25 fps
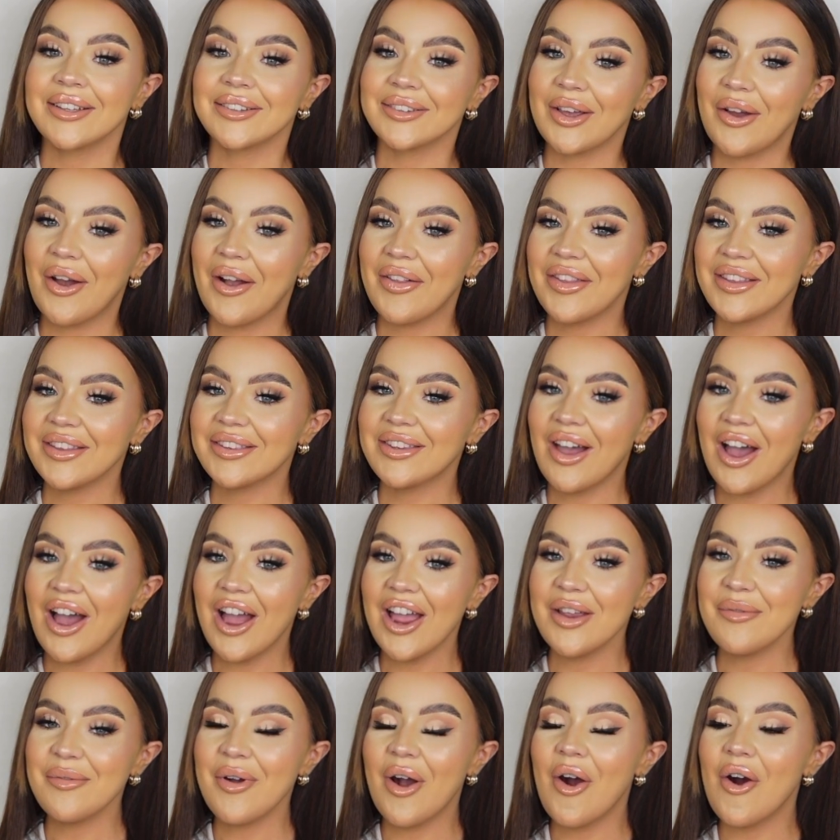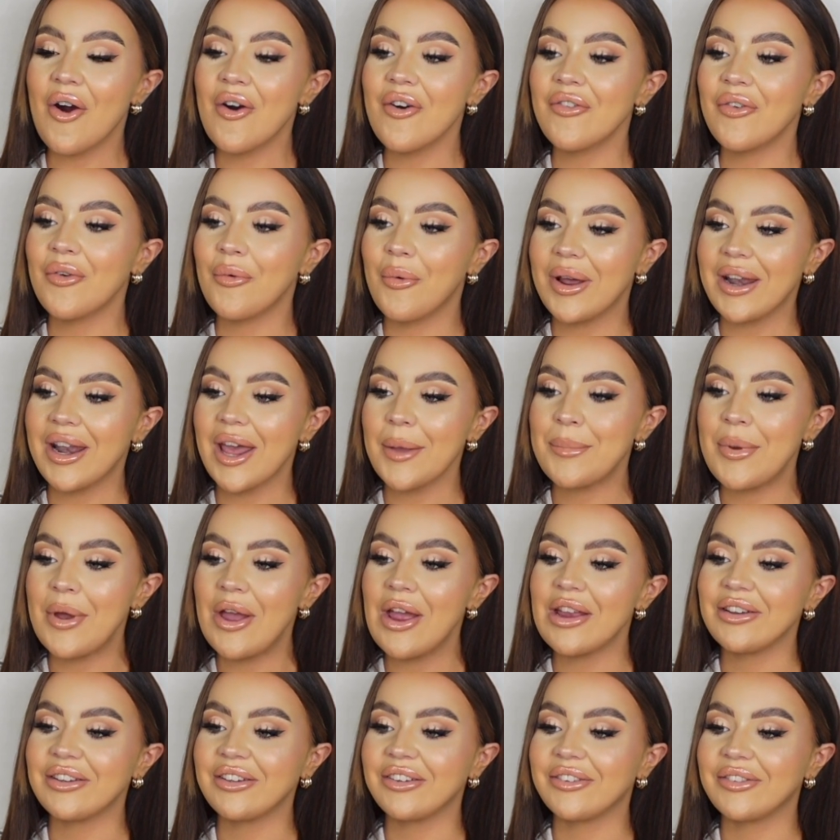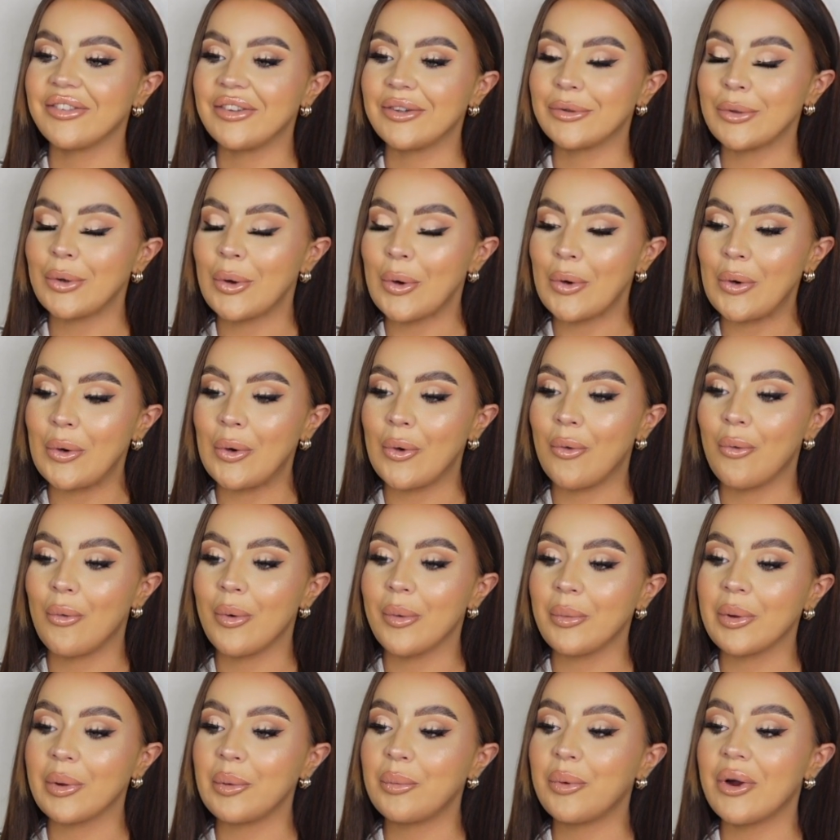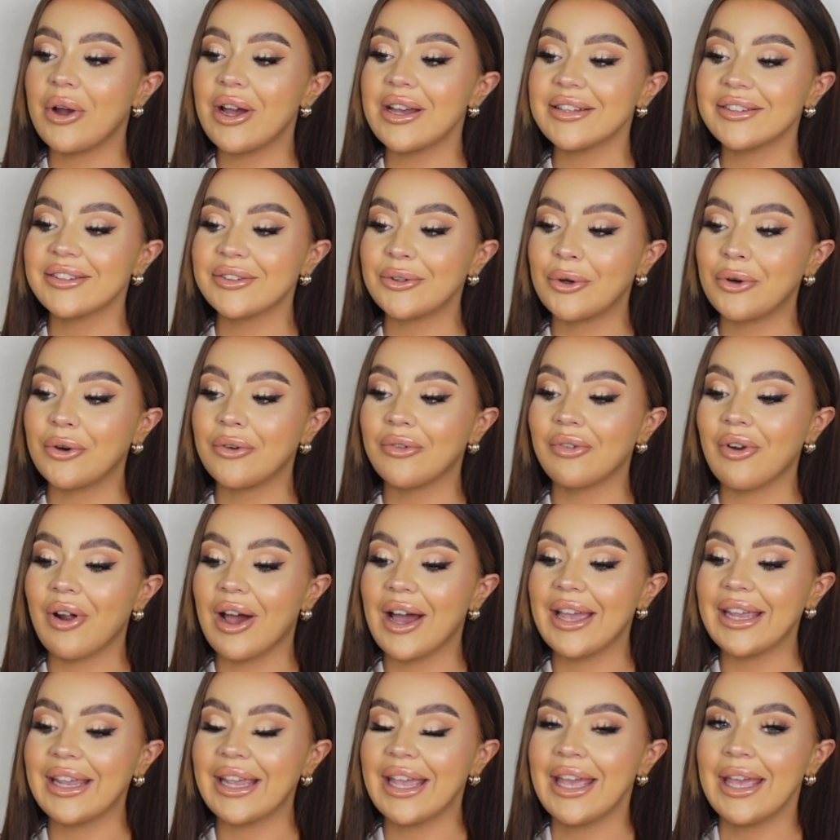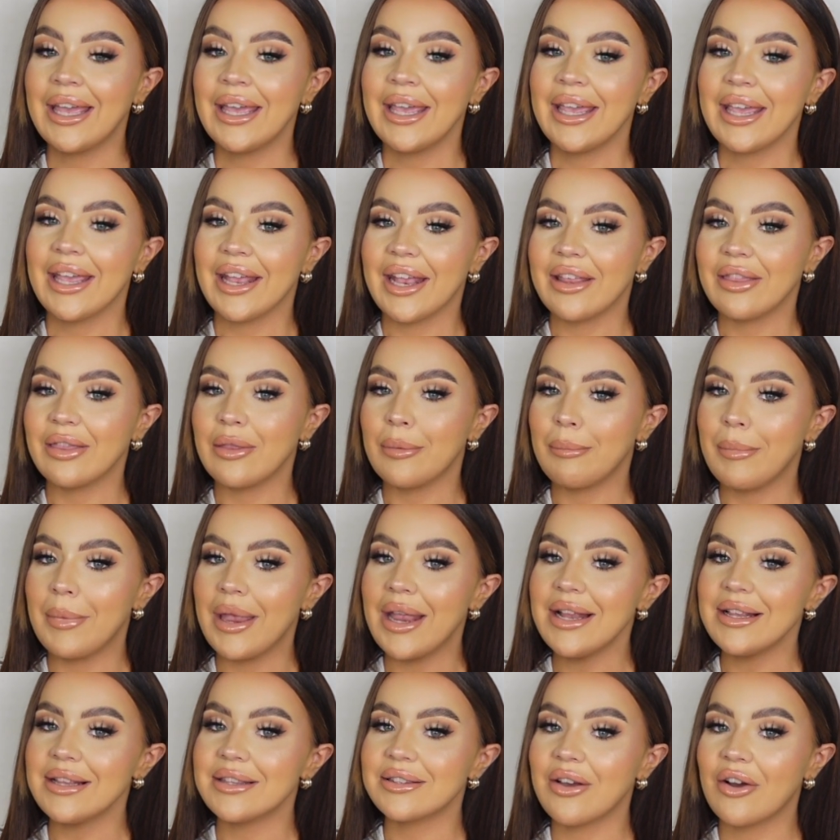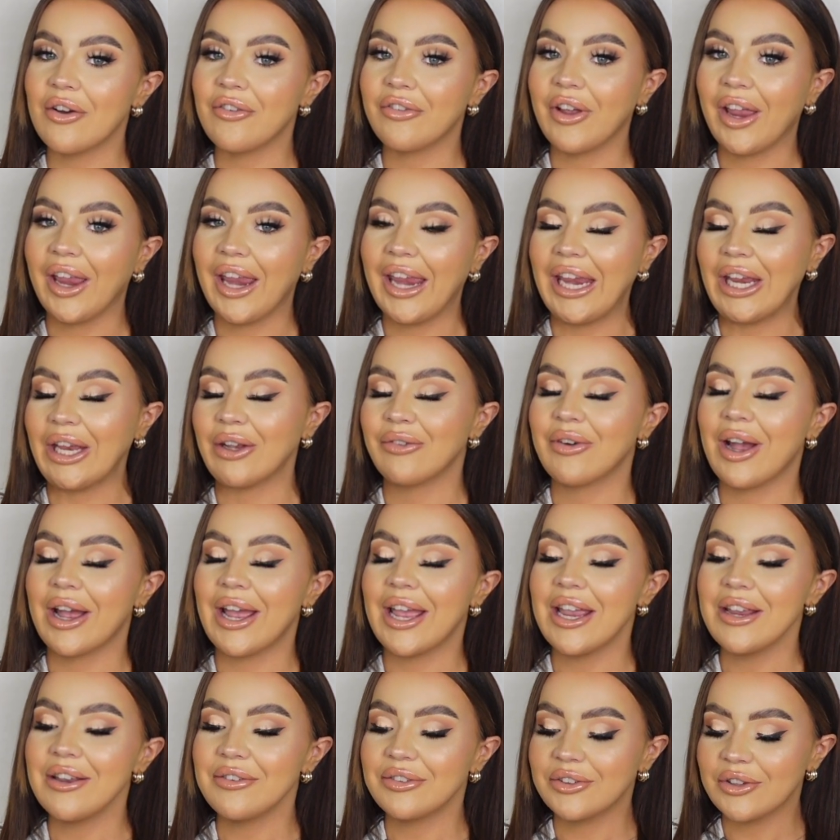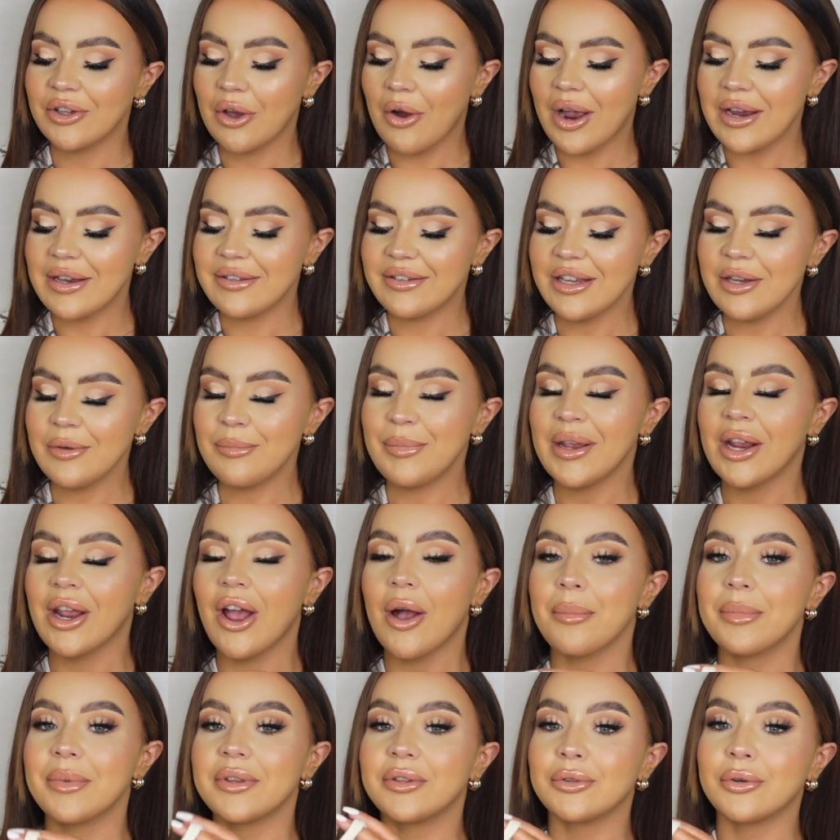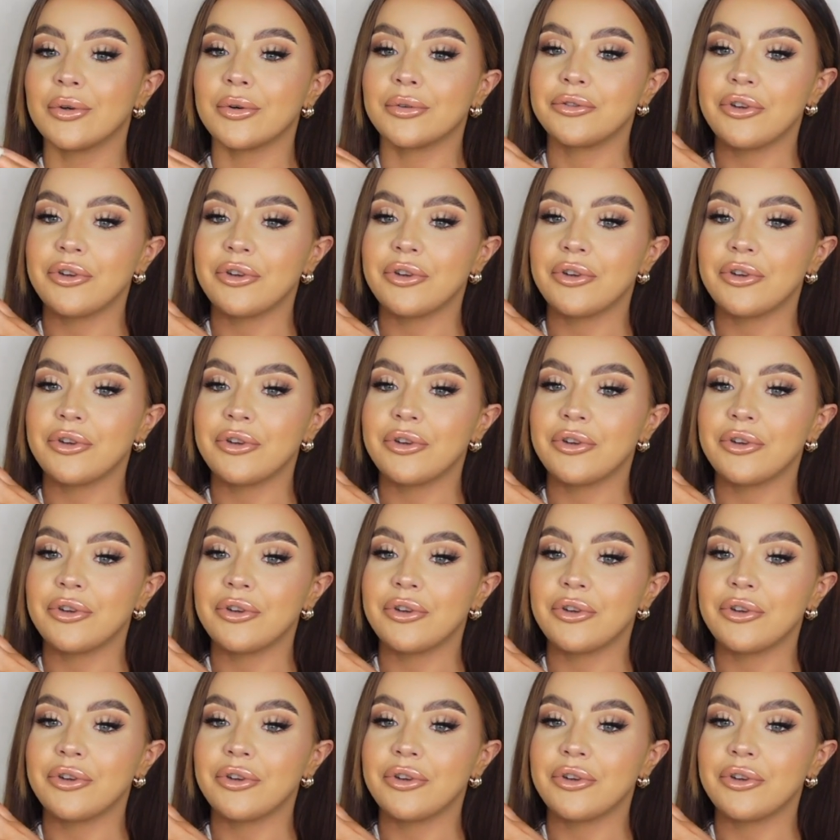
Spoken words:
So at the time of when I purchased this haul, we were sort of like in the midst of a heat wave, so I did pick up this sort of